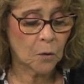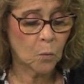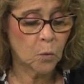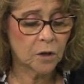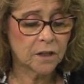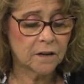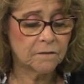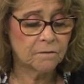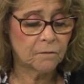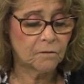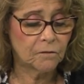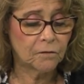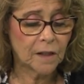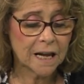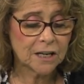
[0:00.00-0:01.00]
With
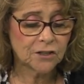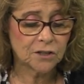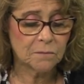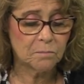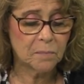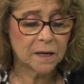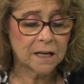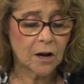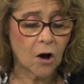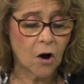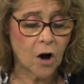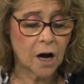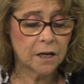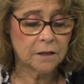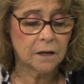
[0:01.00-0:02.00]
inflation being
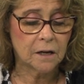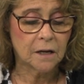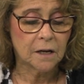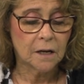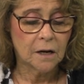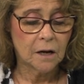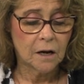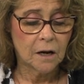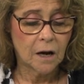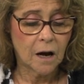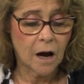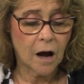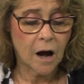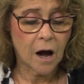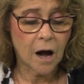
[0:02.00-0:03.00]
on,
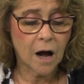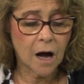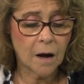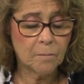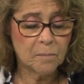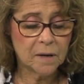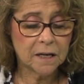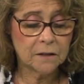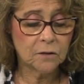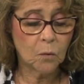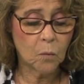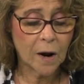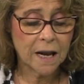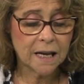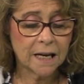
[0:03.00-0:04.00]
um, being the
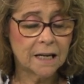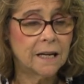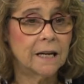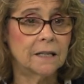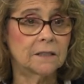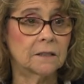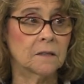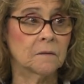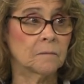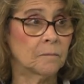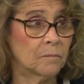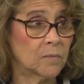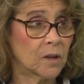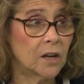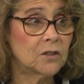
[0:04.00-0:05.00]
way it is,
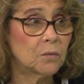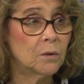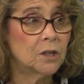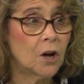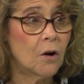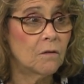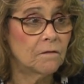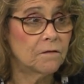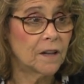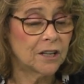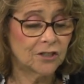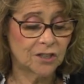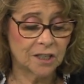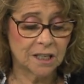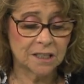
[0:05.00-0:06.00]
yes, we know
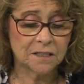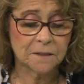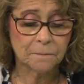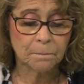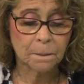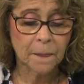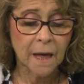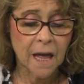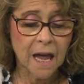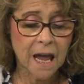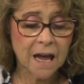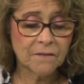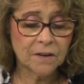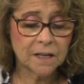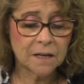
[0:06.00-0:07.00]
inflation is,
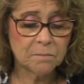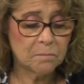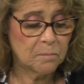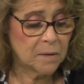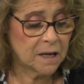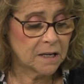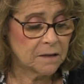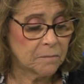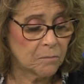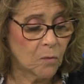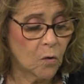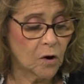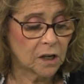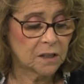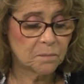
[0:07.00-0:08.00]
having it been
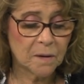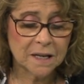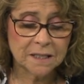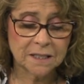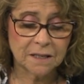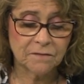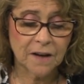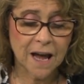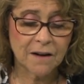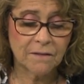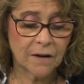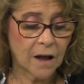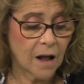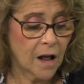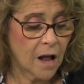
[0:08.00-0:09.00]
more expensive,
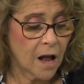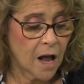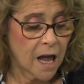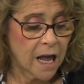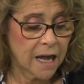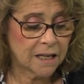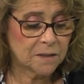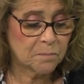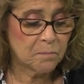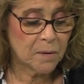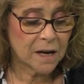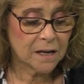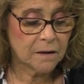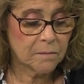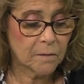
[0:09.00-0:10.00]
have, it's
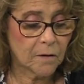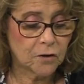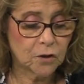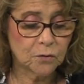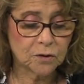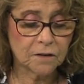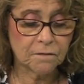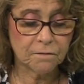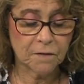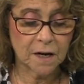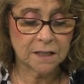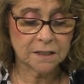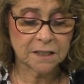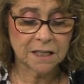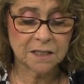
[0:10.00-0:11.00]
better use of
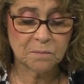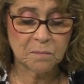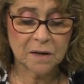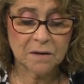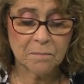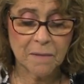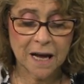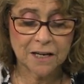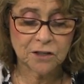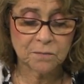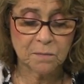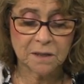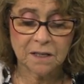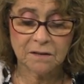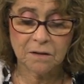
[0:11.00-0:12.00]
funds, it's better
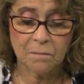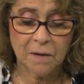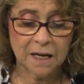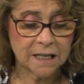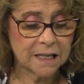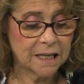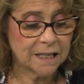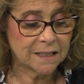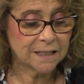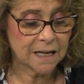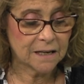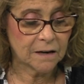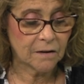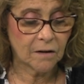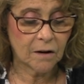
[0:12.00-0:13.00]
management of the money, he said,